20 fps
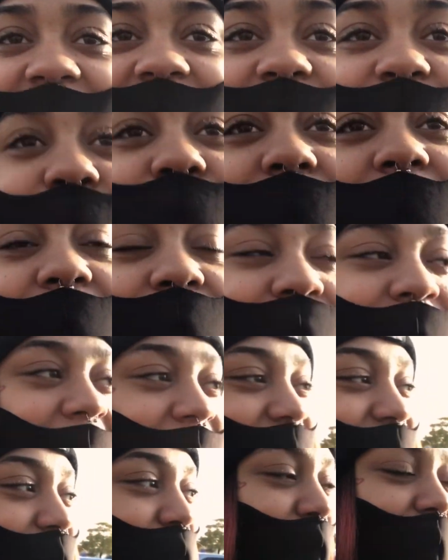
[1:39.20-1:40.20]
so we're gonna
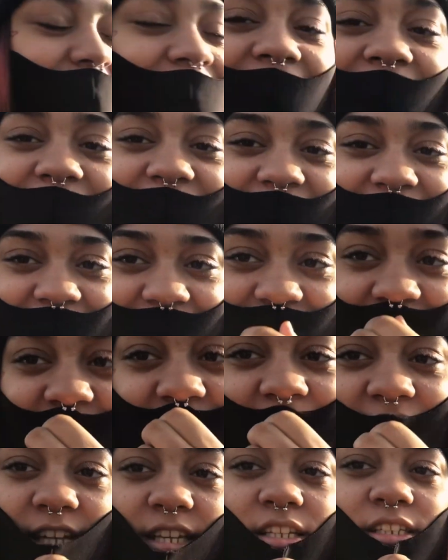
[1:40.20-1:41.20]
find some things
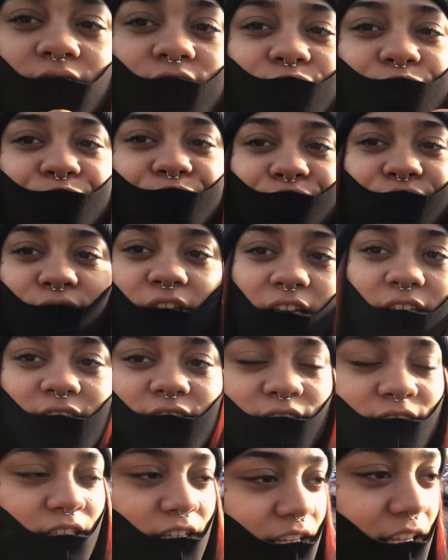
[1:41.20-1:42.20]
and
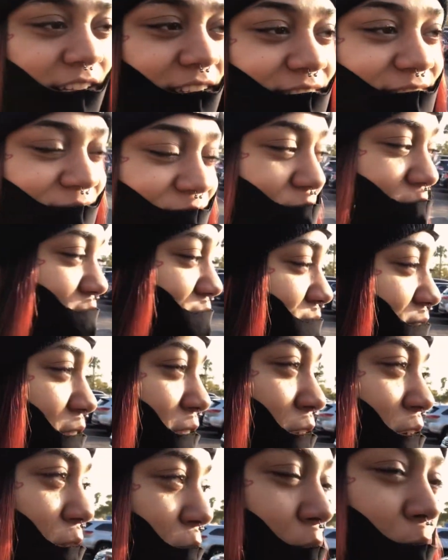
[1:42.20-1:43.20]
see
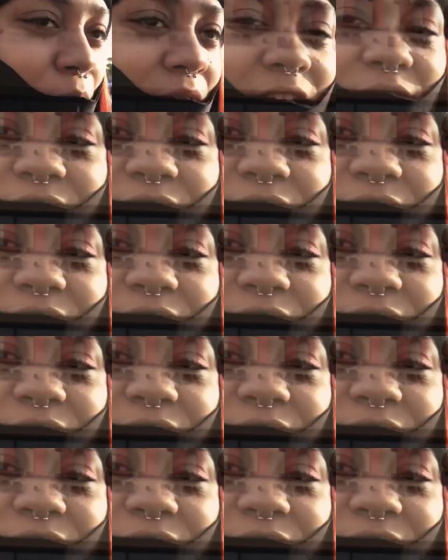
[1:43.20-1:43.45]
what we can